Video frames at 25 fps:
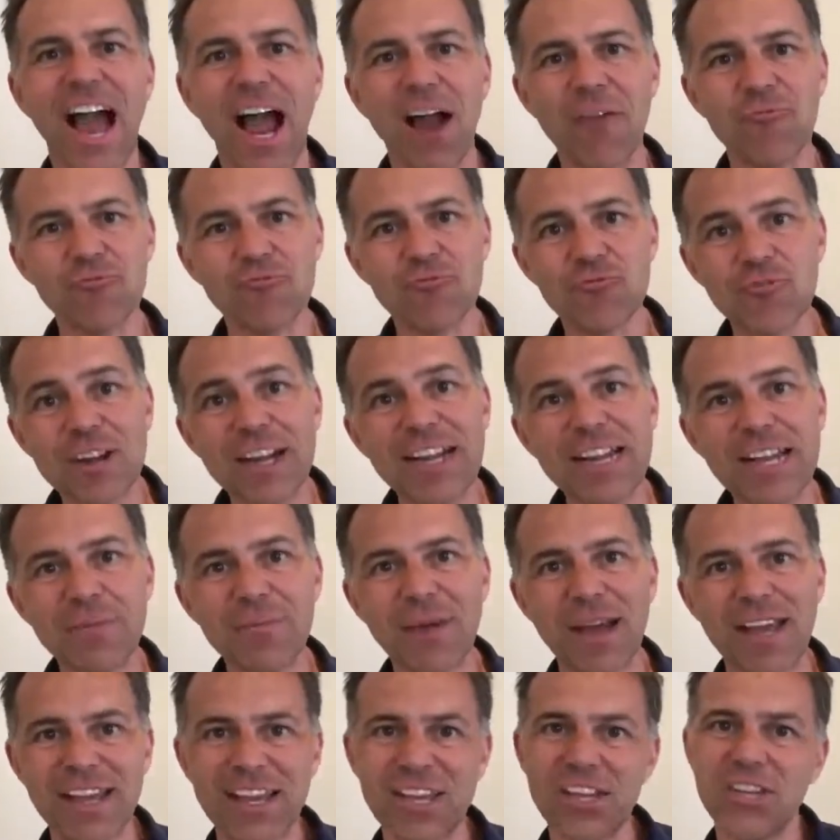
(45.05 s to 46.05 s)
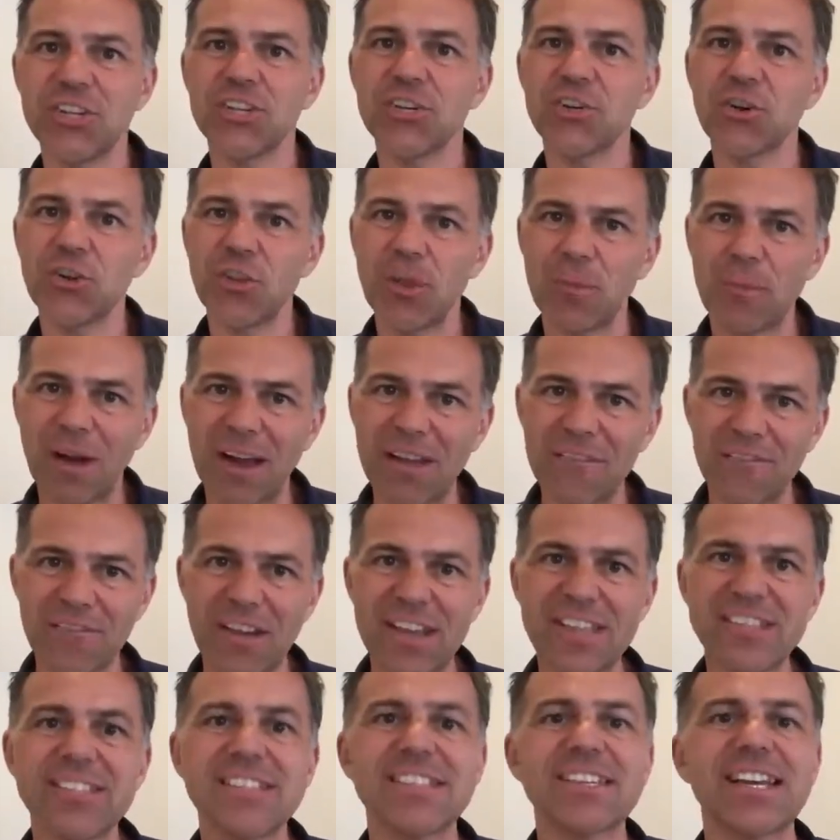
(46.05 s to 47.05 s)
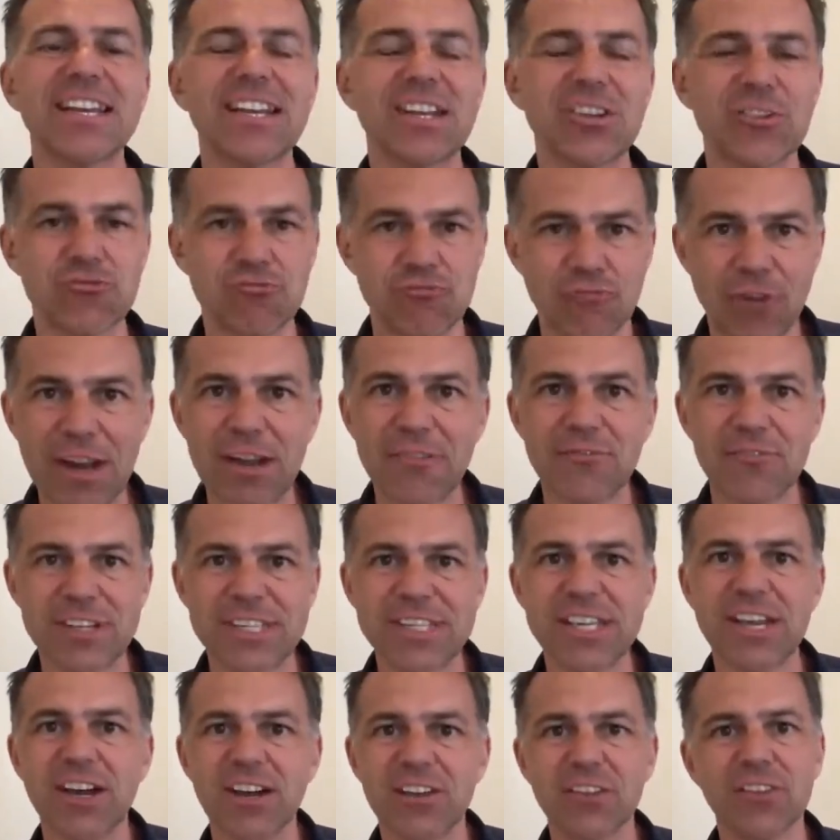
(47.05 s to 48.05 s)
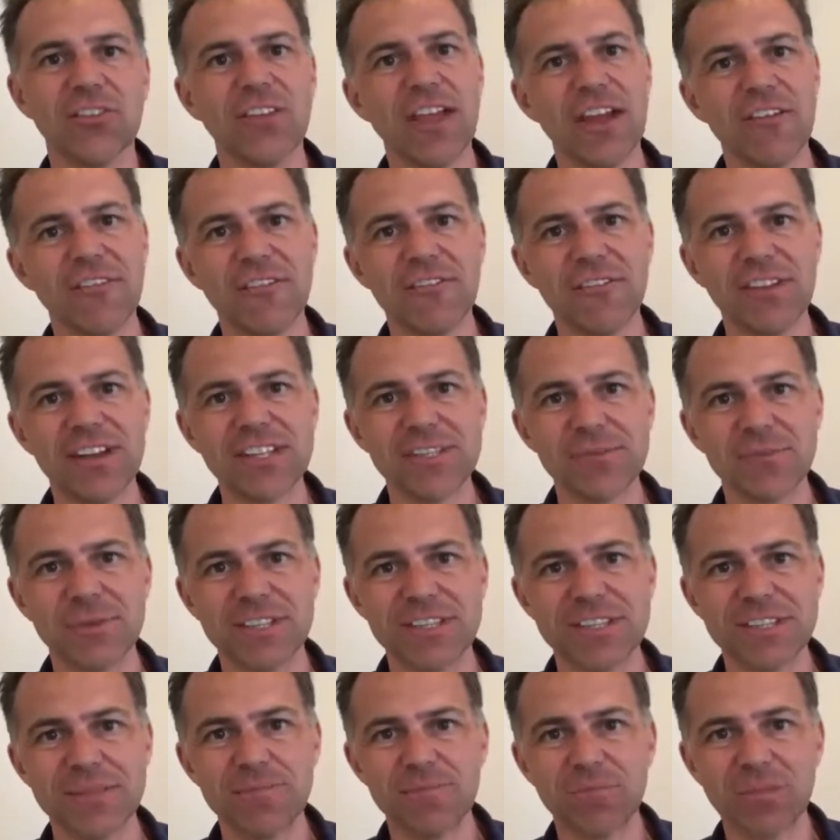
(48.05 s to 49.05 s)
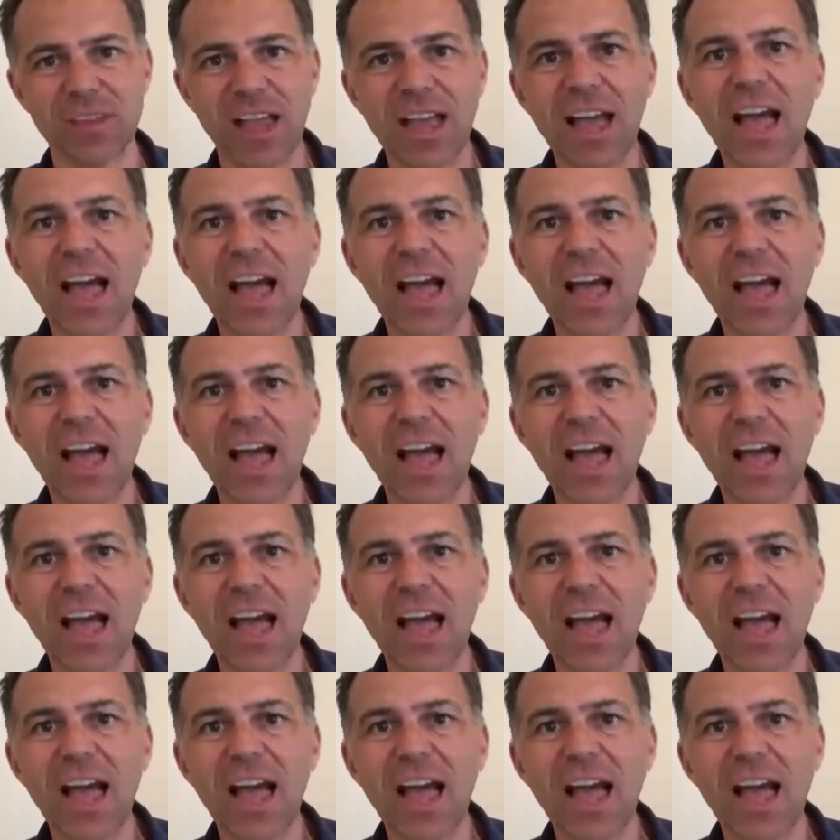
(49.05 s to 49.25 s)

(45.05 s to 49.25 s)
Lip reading: and really making sure that my investors get a great return on their investment.